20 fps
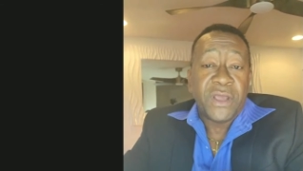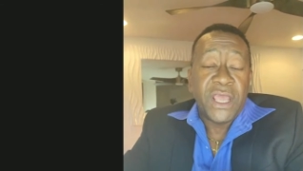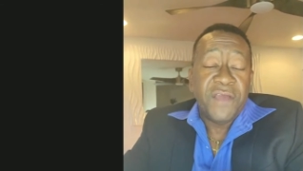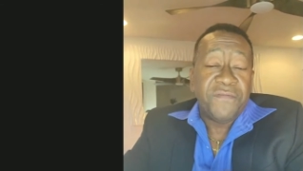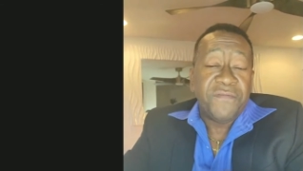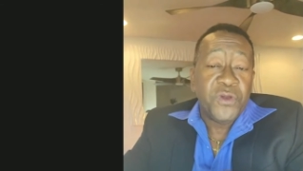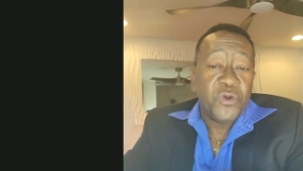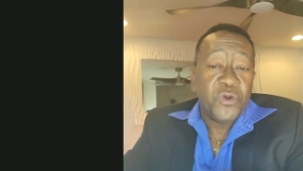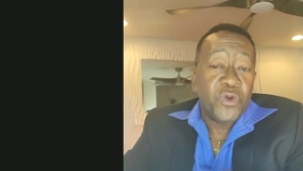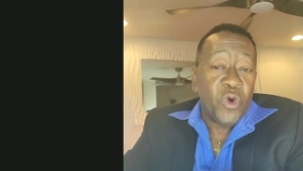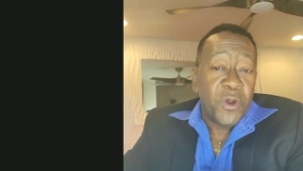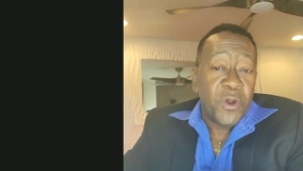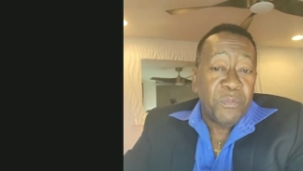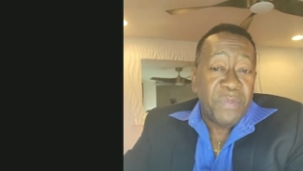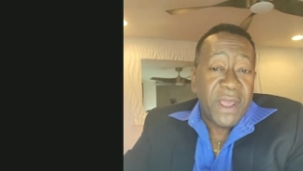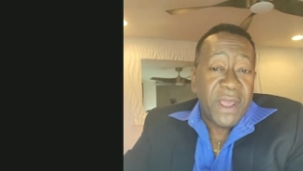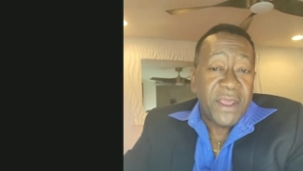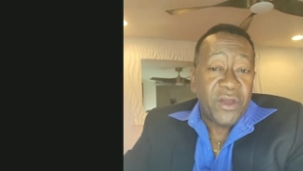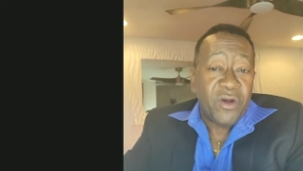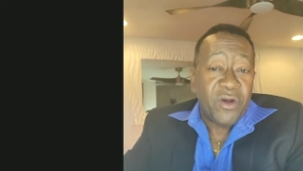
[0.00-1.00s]
if you don't
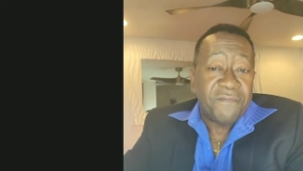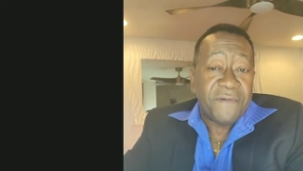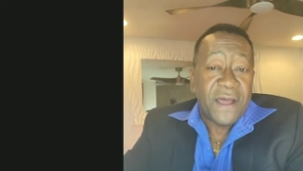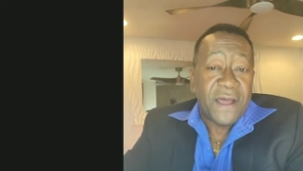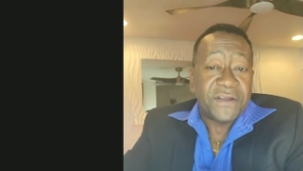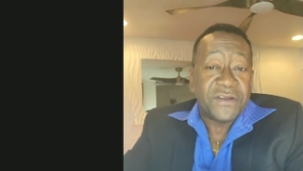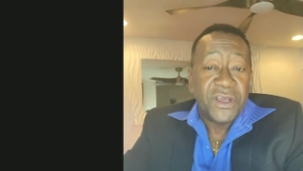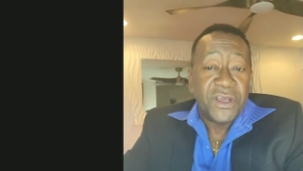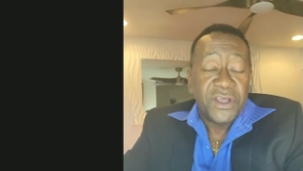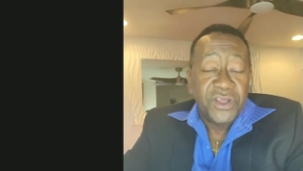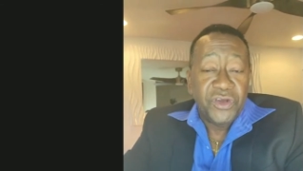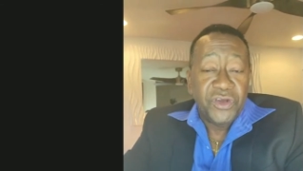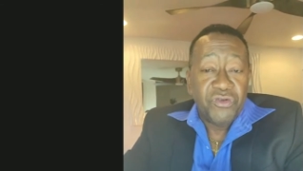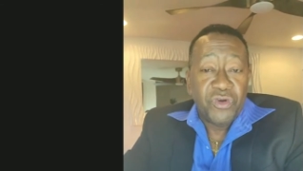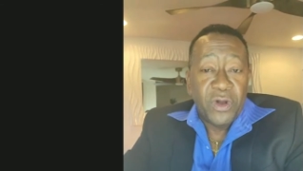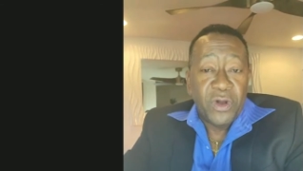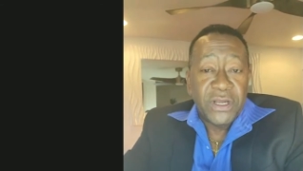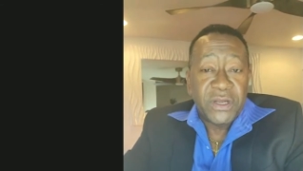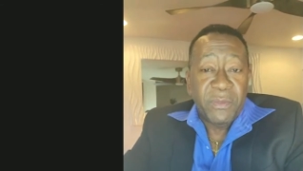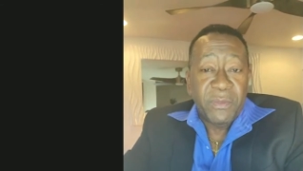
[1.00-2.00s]
pay your VAT, you're
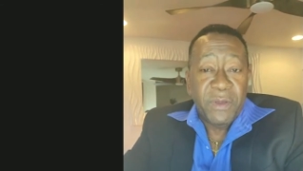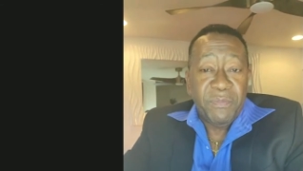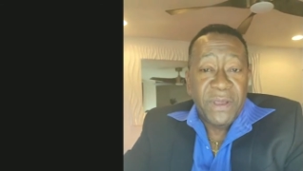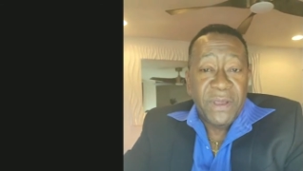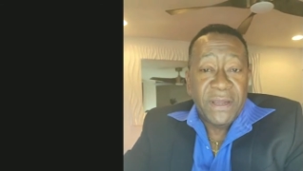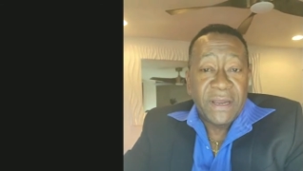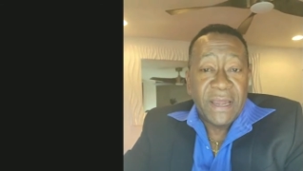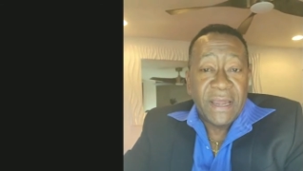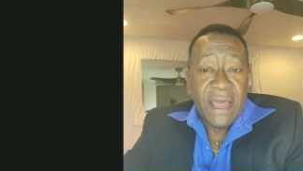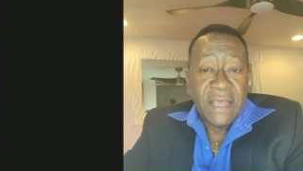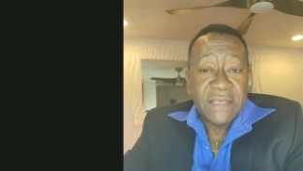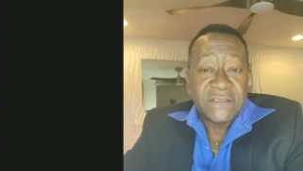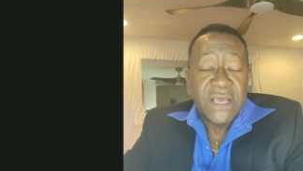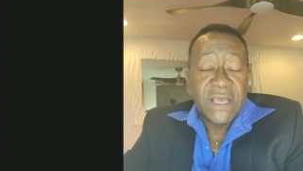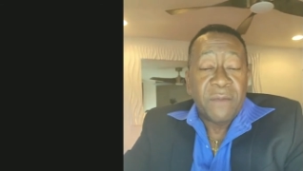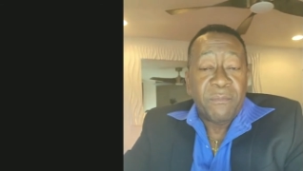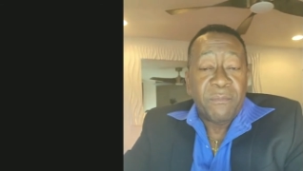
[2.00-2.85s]
going to be penalized.